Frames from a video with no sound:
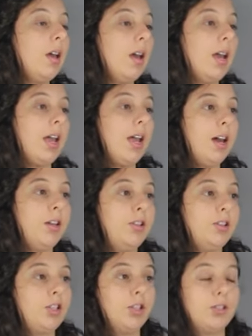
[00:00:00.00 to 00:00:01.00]

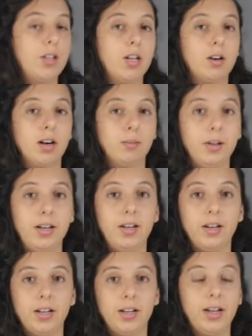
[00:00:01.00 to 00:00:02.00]
And just like carbon,
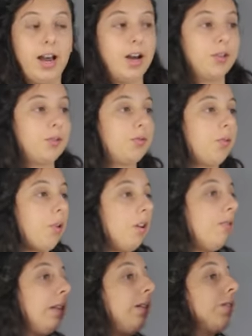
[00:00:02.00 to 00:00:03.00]
it has four
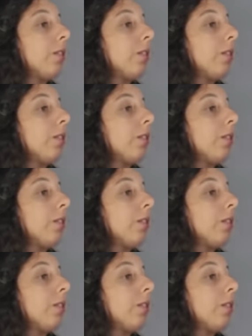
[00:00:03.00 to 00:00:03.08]
valence